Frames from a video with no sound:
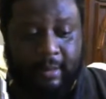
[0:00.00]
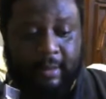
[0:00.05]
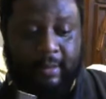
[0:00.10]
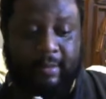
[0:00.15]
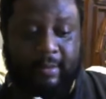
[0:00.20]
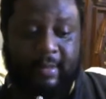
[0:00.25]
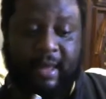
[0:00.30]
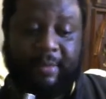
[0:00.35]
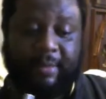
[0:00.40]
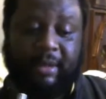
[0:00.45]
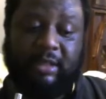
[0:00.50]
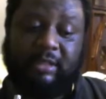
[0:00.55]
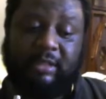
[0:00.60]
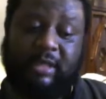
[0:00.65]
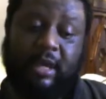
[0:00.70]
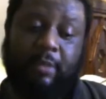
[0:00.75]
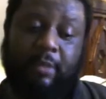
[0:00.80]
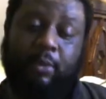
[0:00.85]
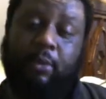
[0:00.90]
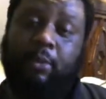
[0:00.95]
That being
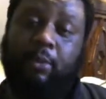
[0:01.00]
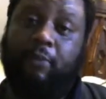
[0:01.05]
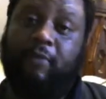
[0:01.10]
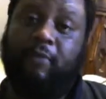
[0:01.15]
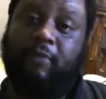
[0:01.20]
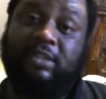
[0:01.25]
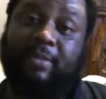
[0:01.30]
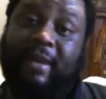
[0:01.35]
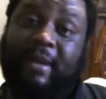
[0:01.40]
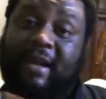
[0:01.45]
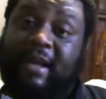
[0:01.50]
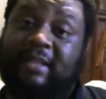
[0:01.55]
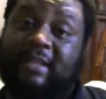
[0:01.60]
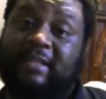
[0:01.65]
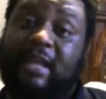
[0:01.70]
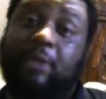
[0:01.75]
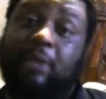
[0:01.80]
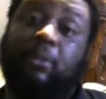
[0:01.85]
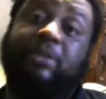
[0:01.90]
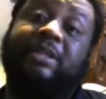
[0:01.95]
said, I'm going to move on to my next
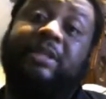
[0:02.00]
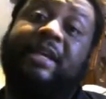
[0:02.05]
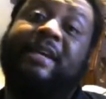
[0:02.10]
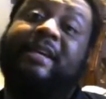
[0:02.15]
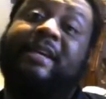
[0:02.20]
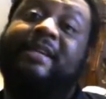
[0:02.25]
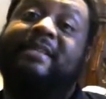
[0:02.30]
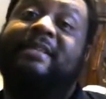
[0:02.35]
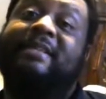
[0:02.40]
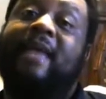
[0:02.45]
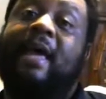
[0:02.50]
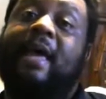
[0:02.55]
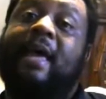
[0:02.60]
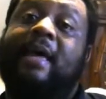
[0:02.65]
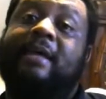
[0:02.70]
thing, which is